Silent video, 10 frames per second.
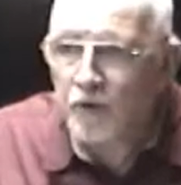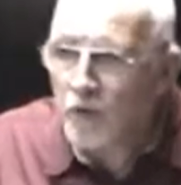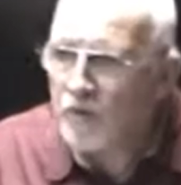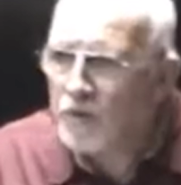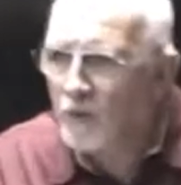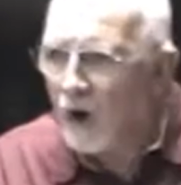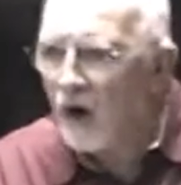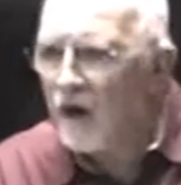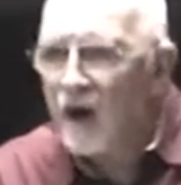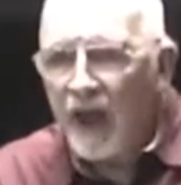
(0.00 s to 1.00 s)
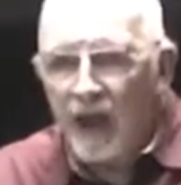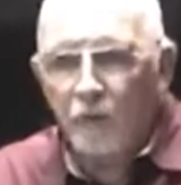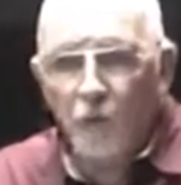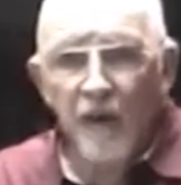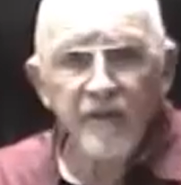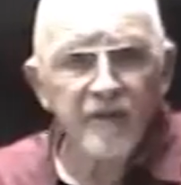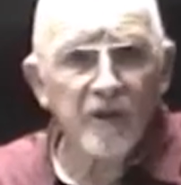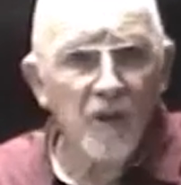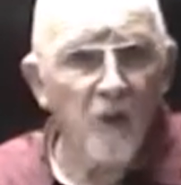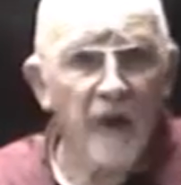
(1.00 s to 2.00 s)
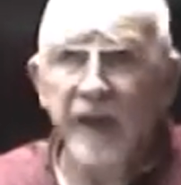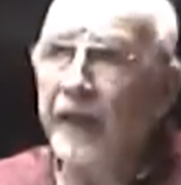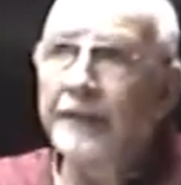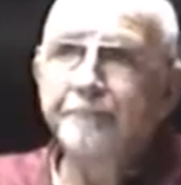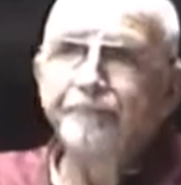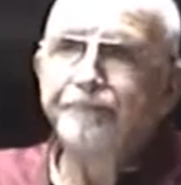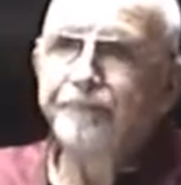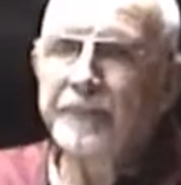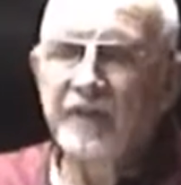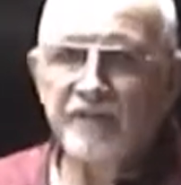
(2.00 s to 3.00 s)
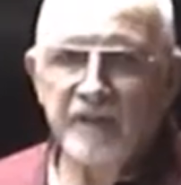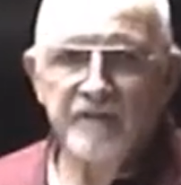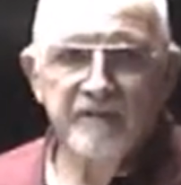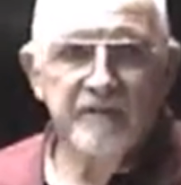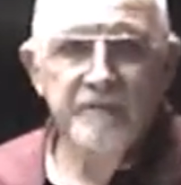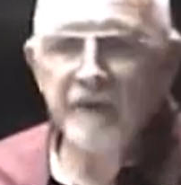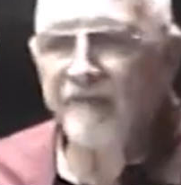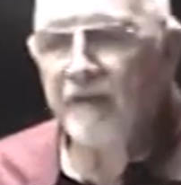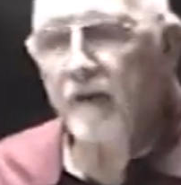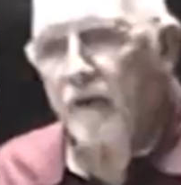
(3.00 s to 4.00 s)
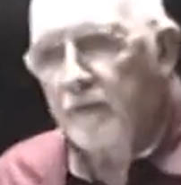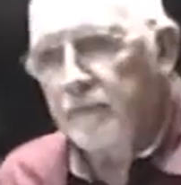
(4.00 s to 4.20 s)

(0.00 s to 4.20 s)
who you are and where you're going, it ceases to be a fear.